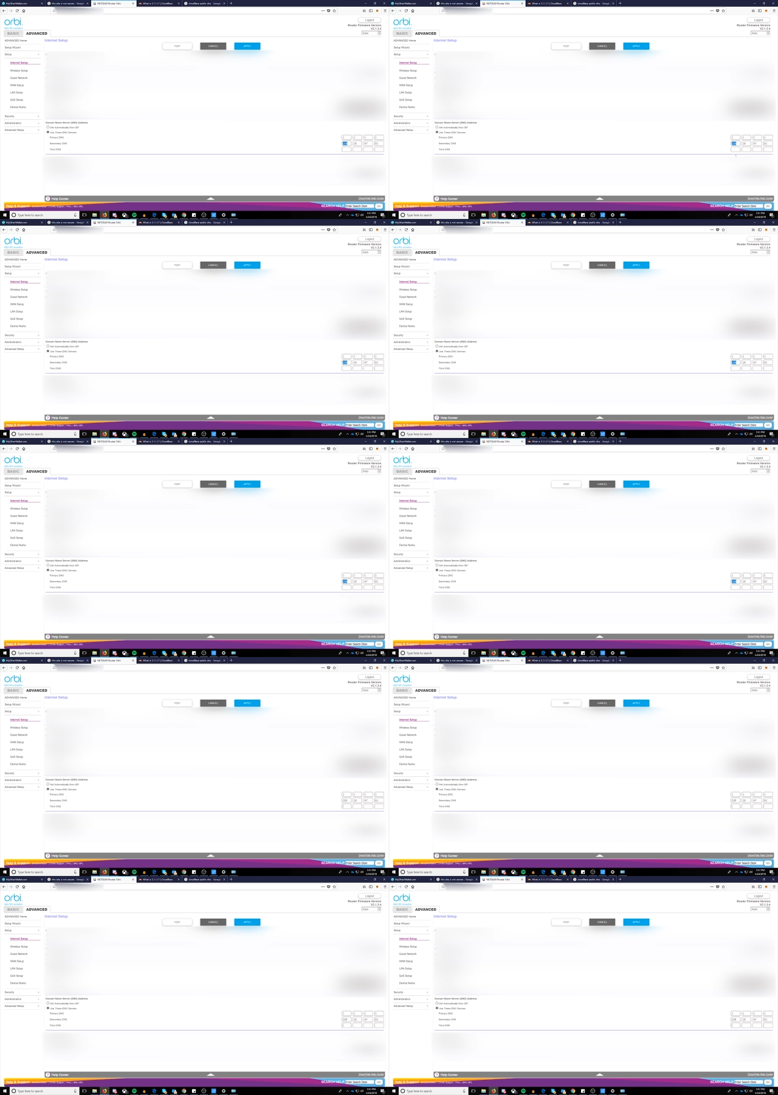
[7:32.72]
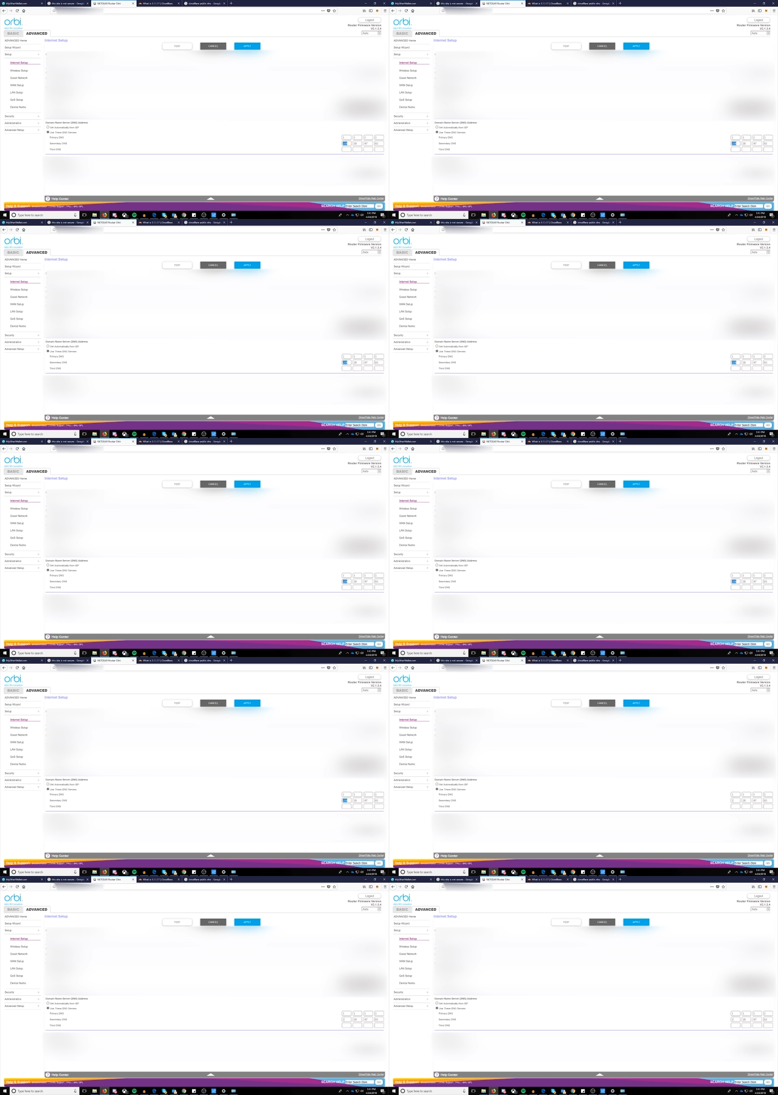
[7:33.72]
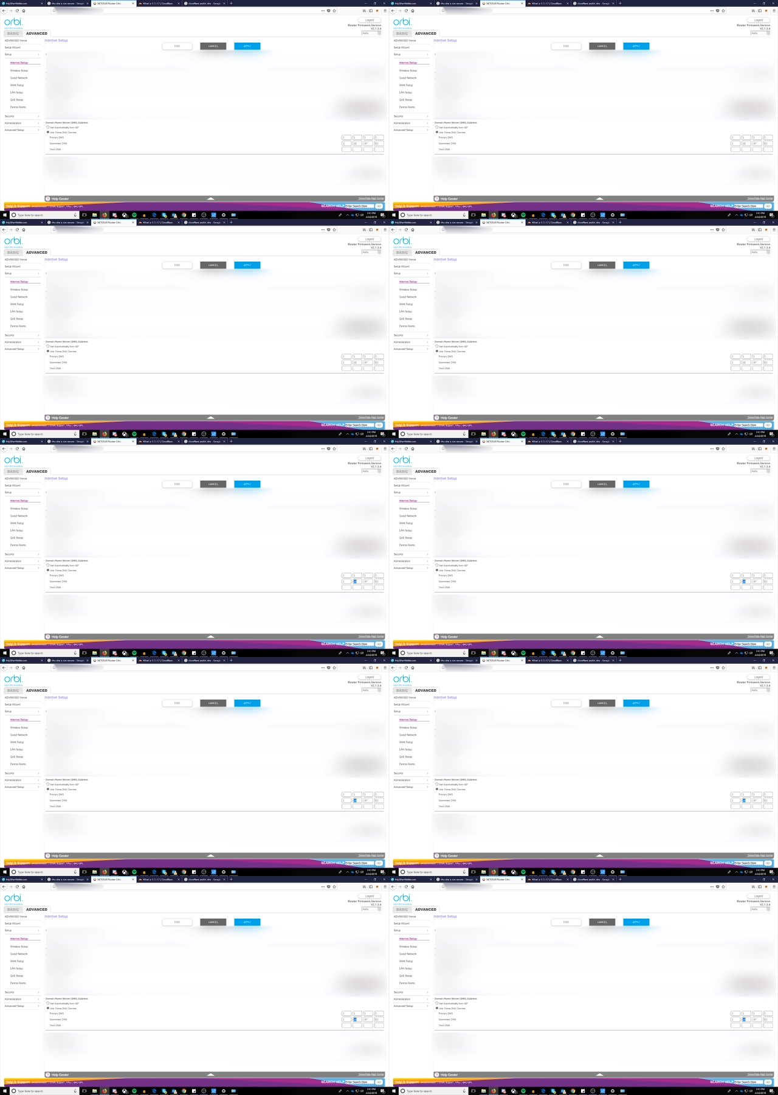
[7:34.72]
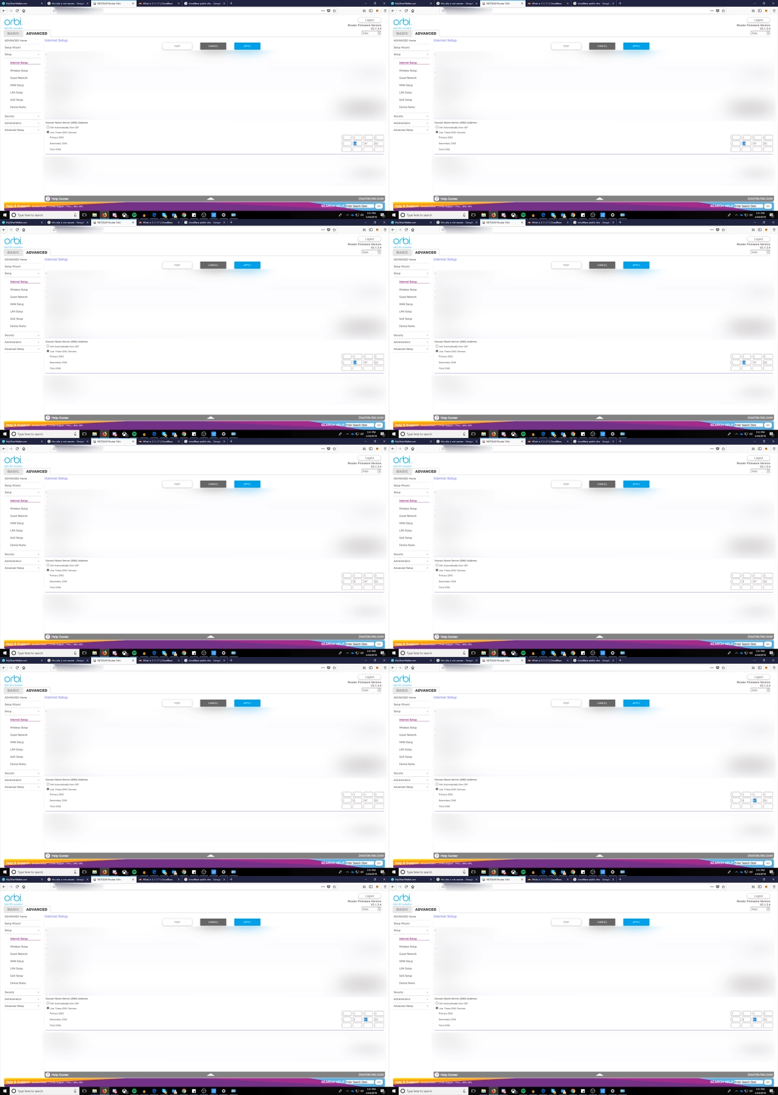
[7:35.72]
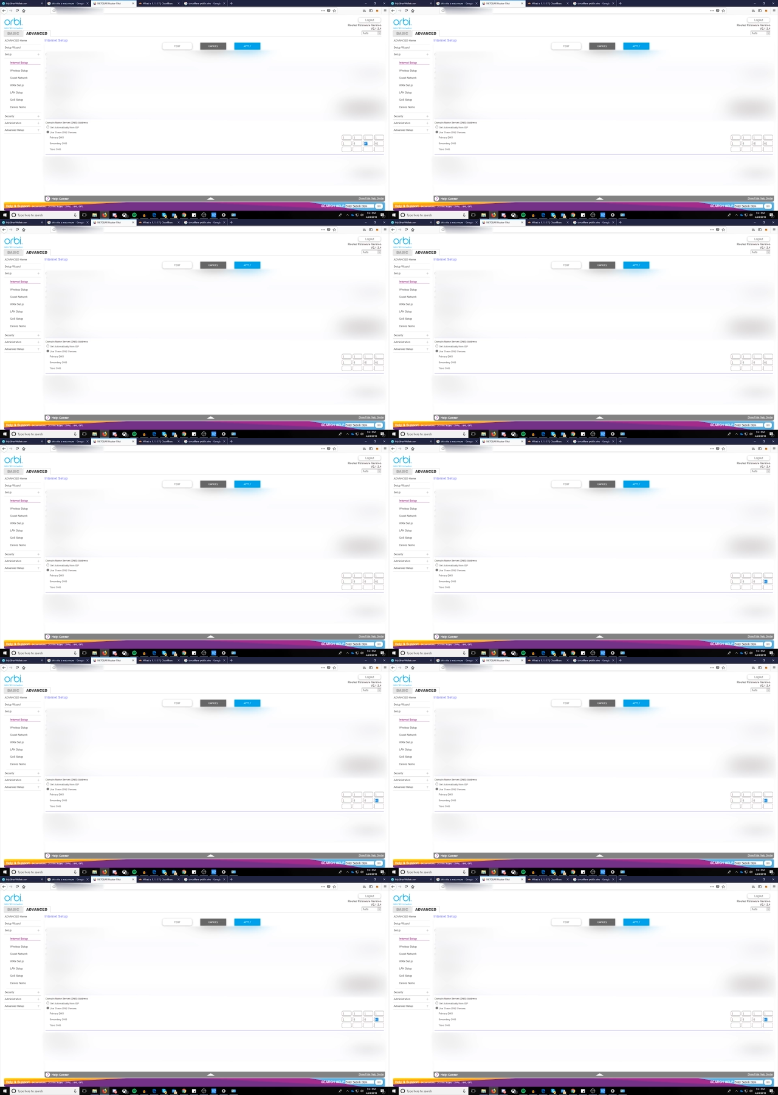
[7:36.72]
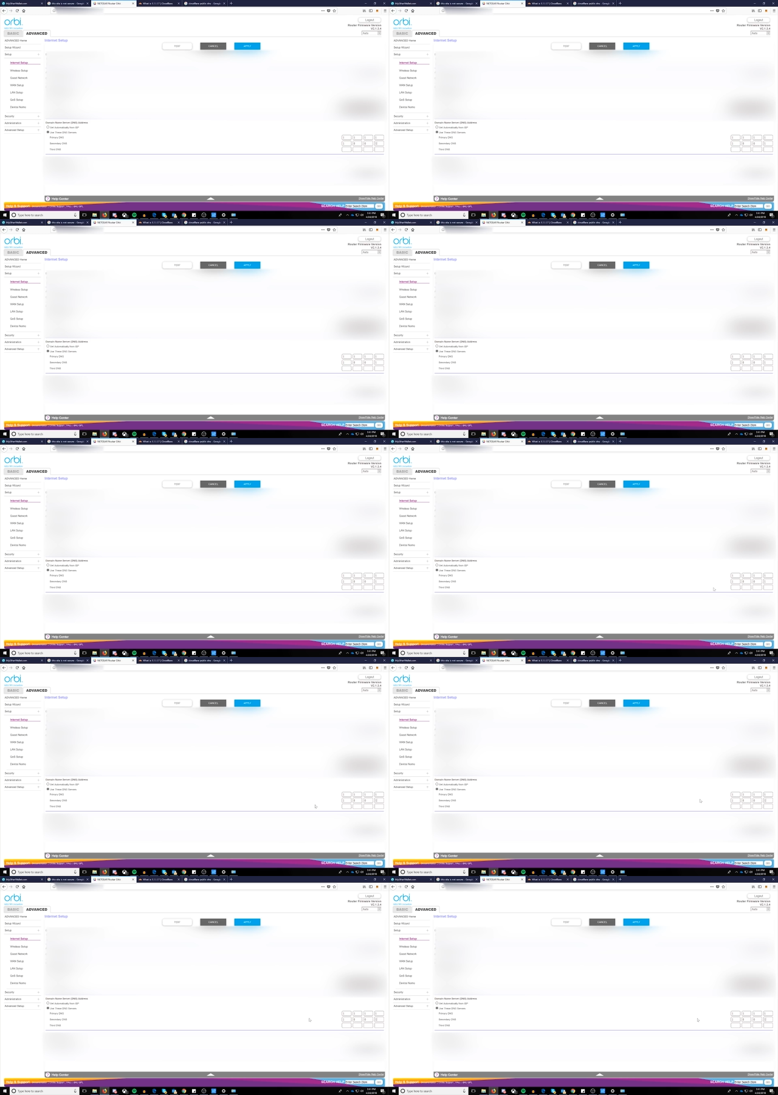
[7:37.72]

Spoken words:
Nobody's mouth can be seen.